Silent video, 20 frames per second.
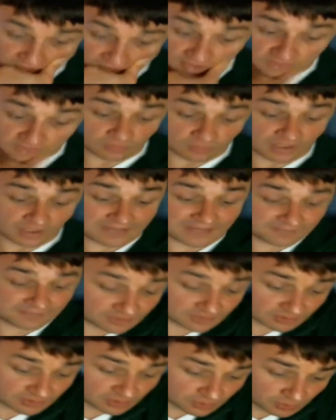So what I have to
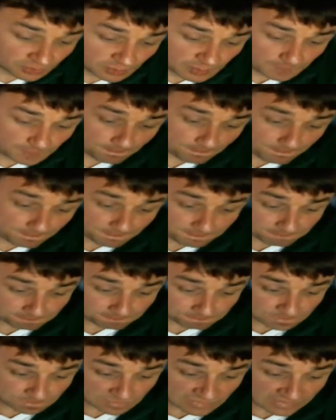do
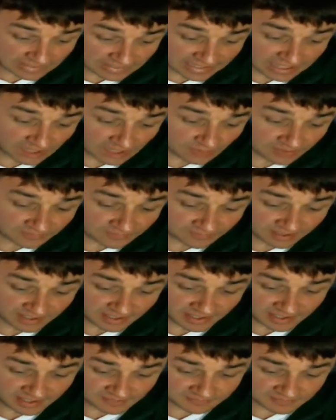now is I
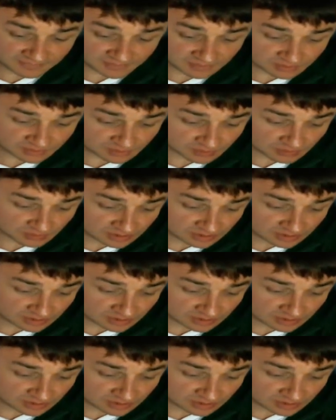have to